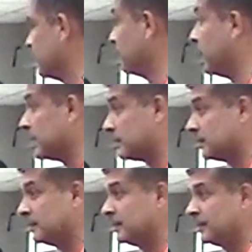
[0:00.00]

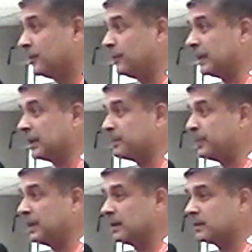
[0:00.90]
but we can
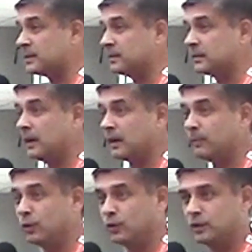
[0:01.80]
pierce
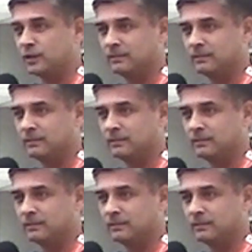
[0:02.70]
thunderbolt.